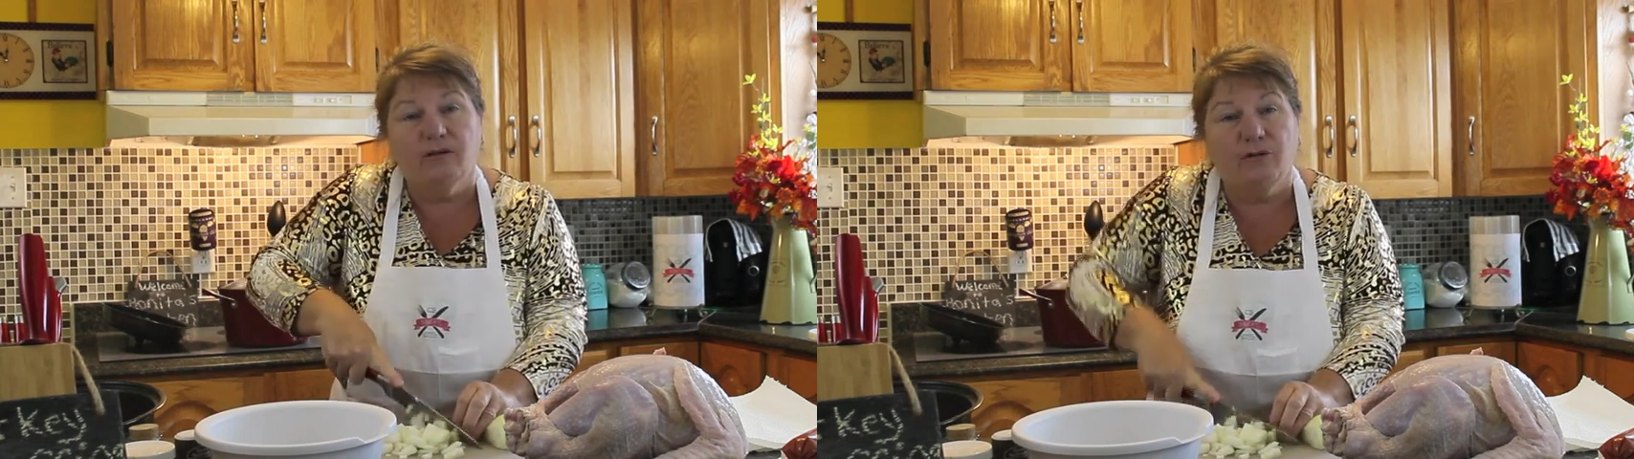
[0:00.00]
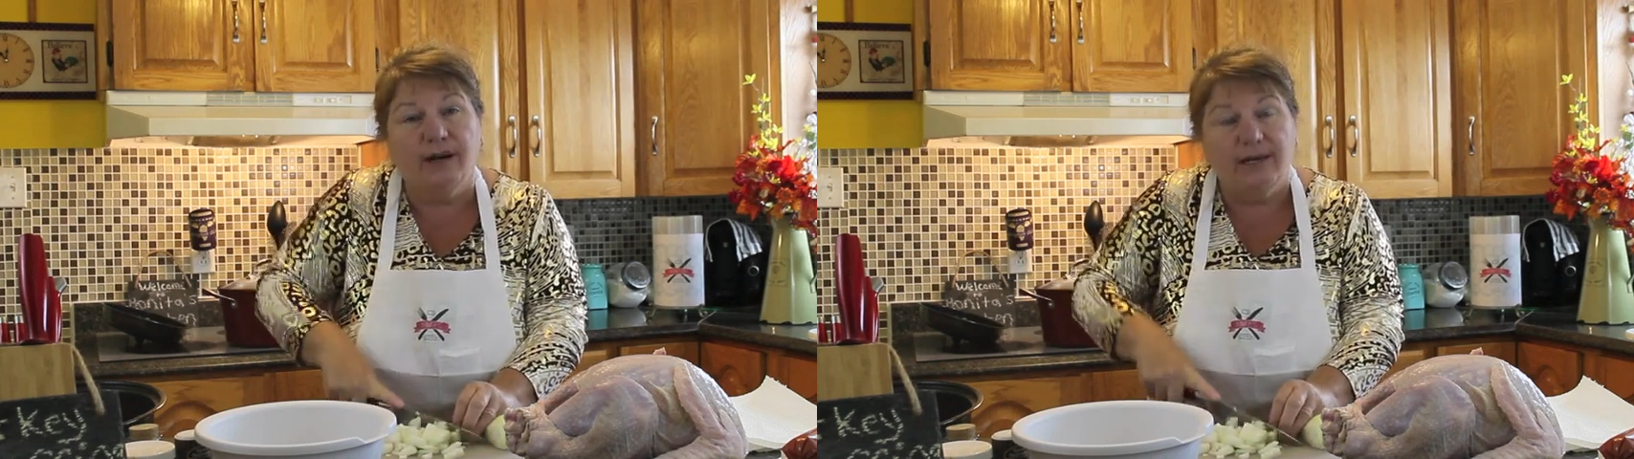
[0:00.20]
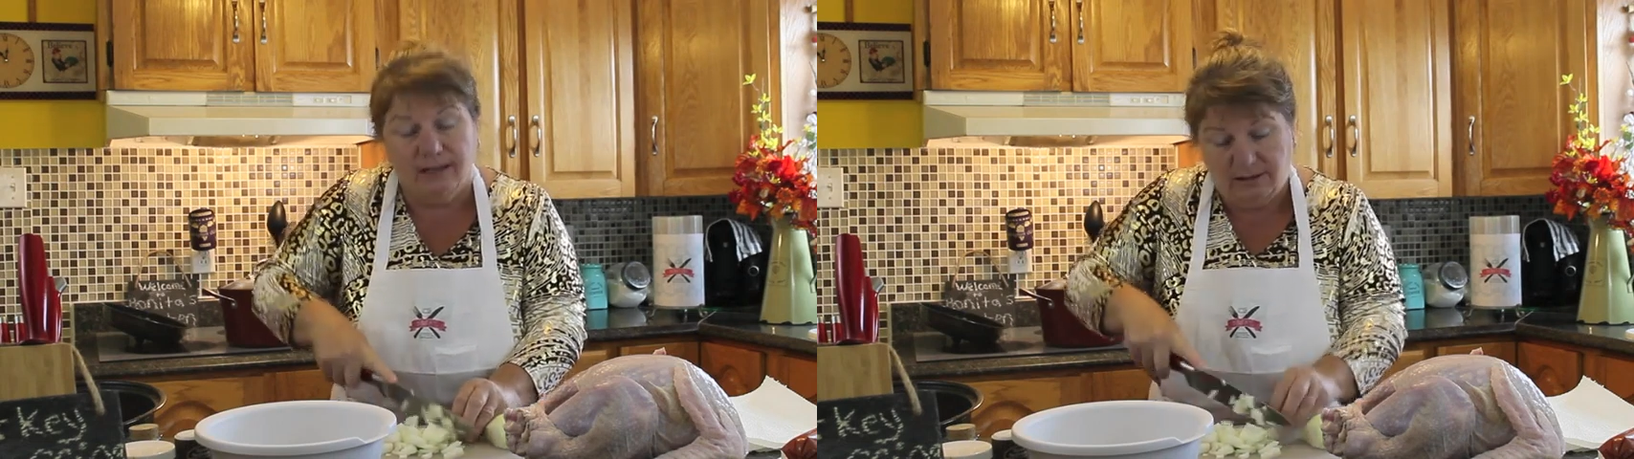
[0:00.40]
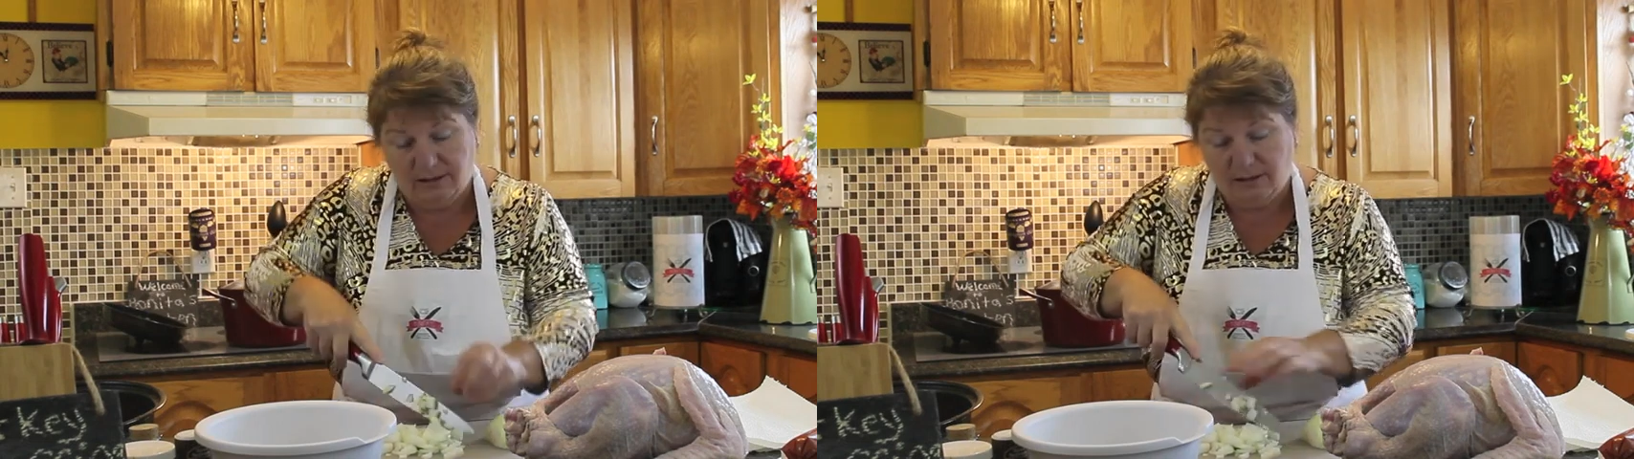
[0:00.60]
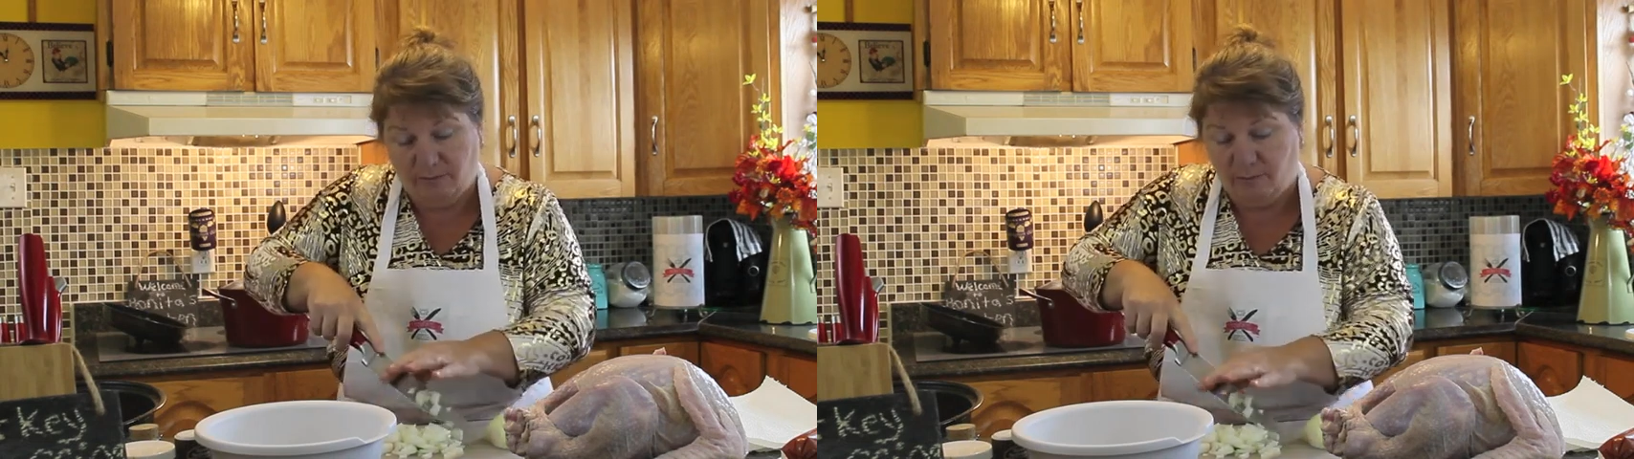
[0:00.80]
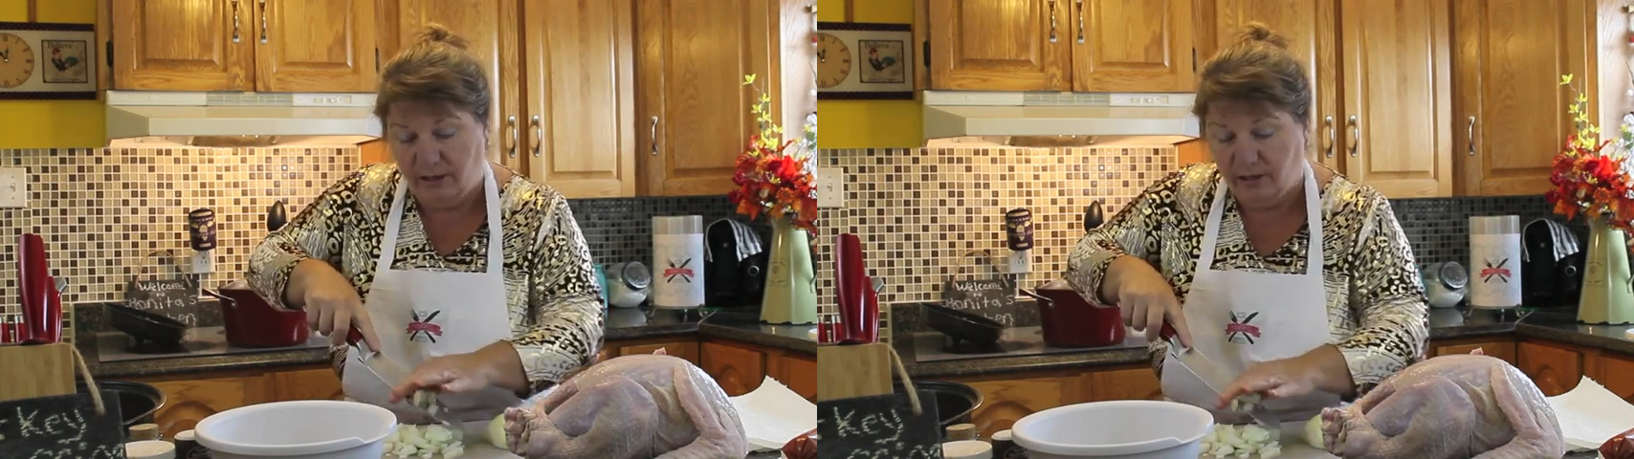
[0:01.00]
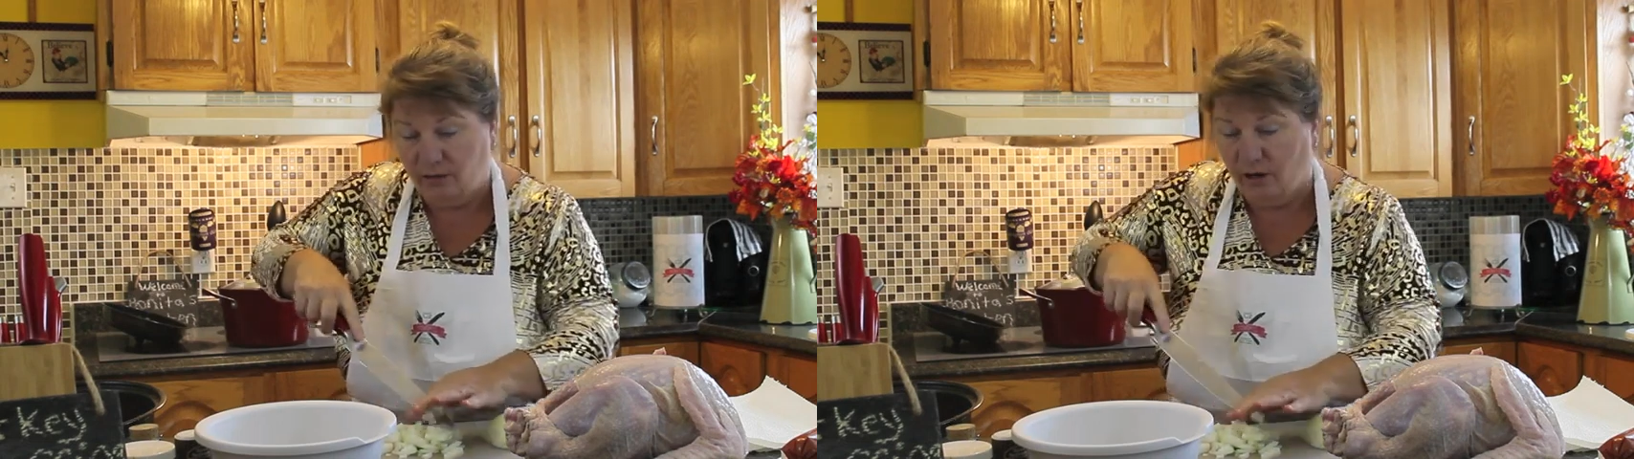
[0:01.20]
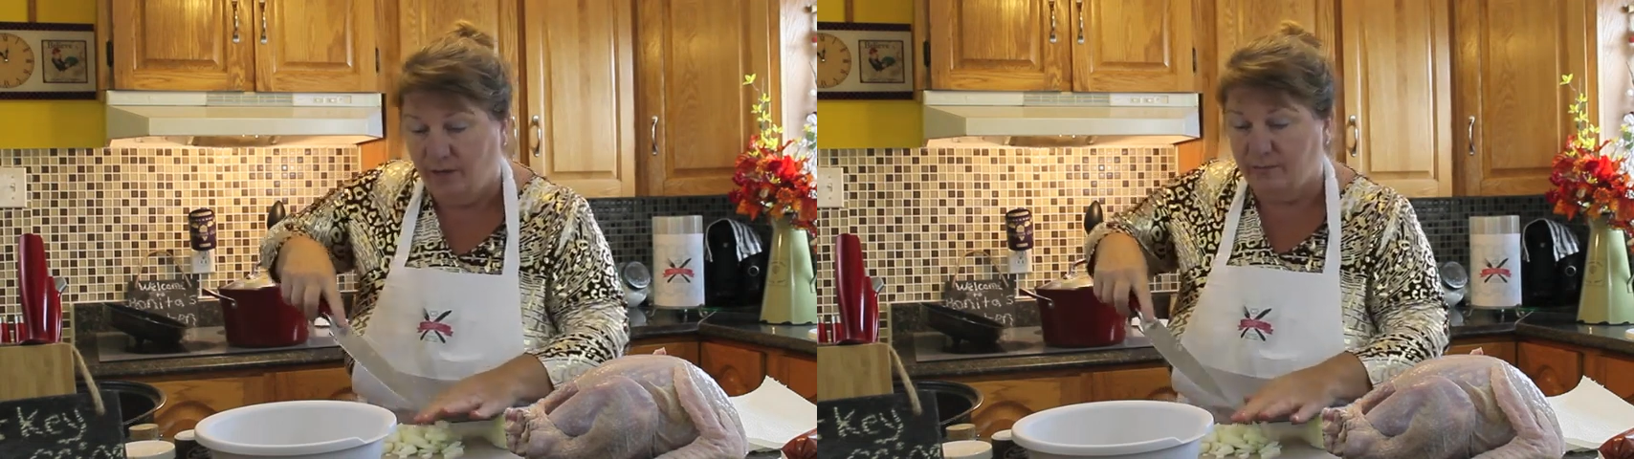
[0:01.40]
grated
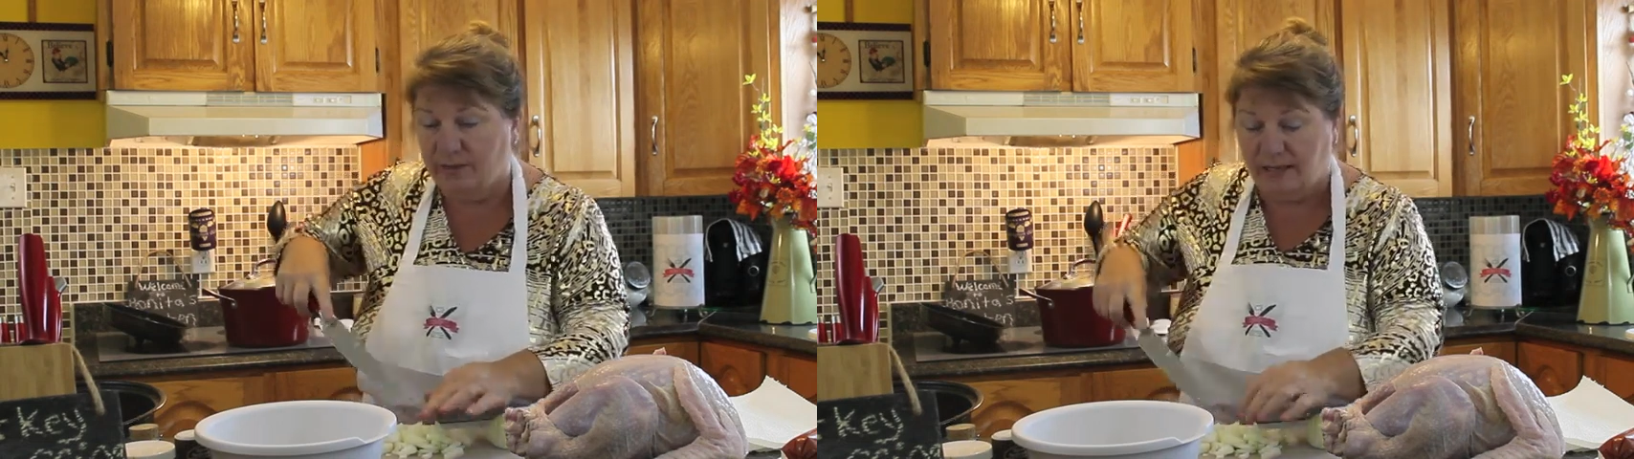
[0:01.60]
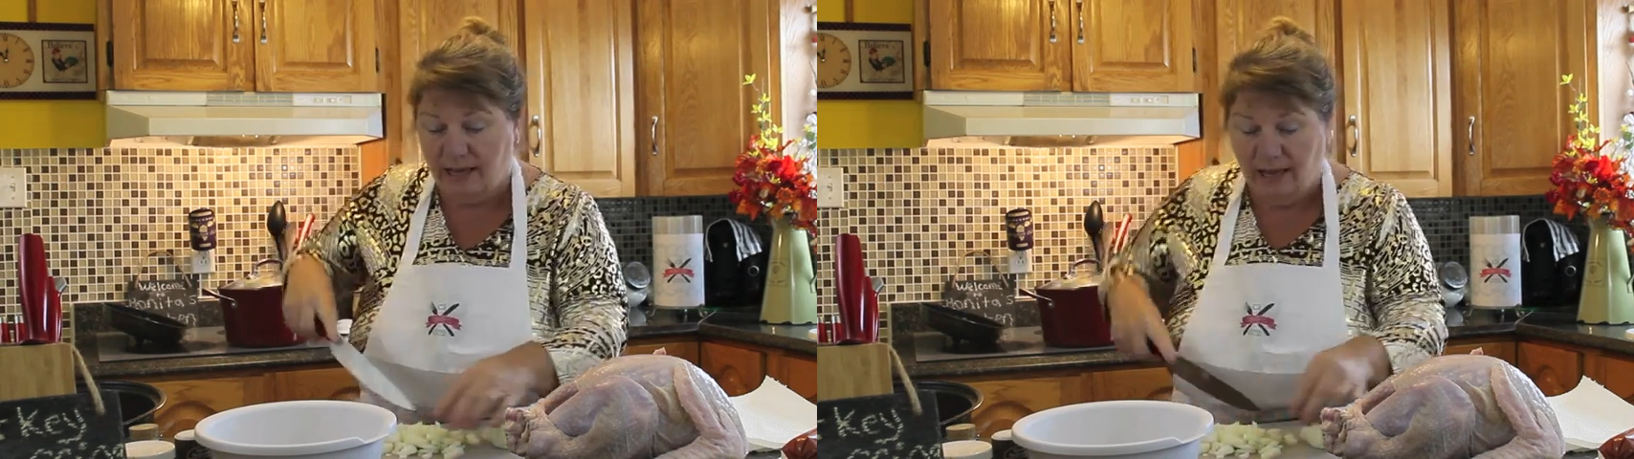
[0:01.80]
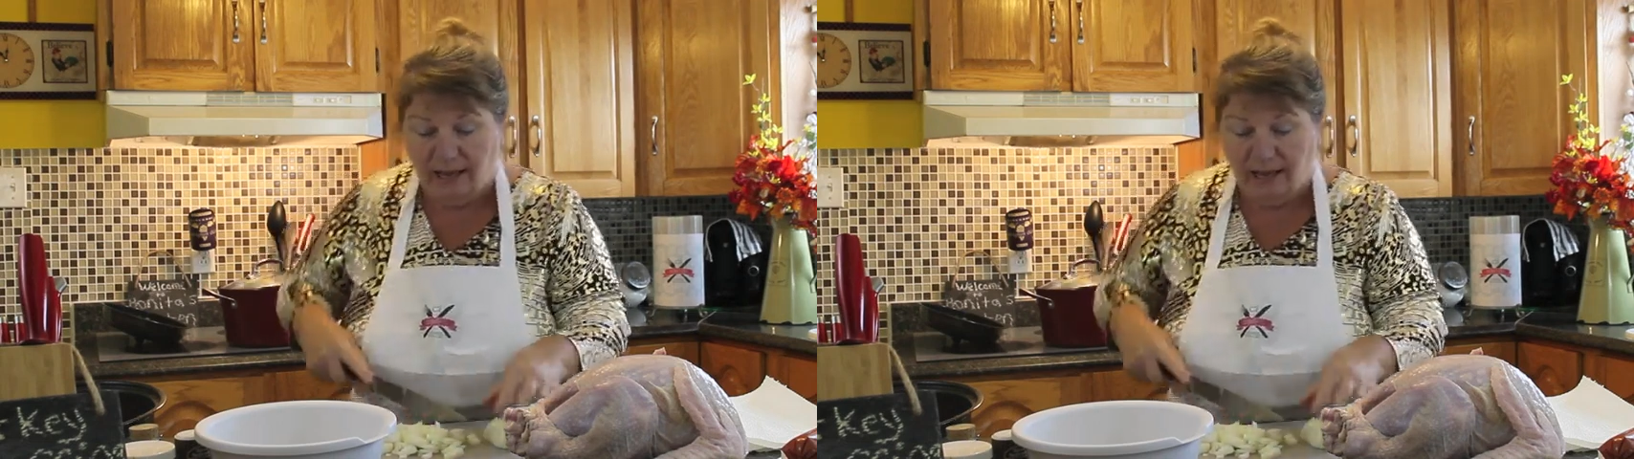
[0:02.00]
breadcrumbs,